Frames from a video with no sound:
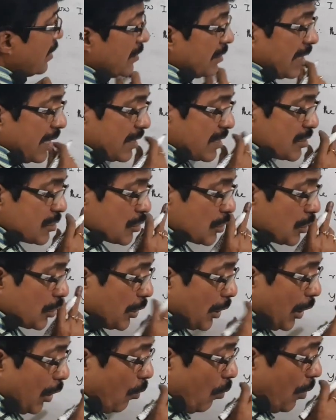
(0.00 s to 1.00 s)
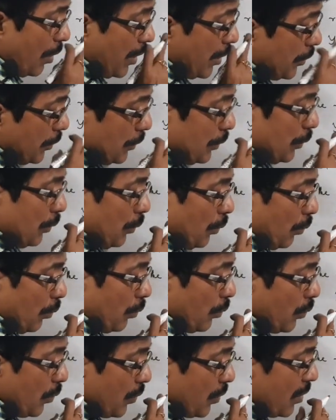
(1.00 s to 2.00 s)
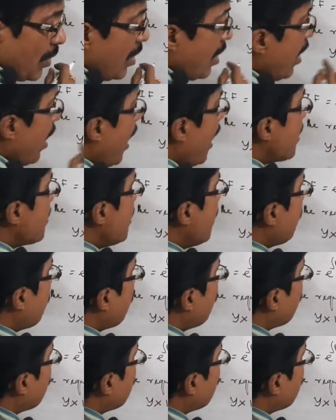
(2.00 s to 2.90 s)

That is q into if,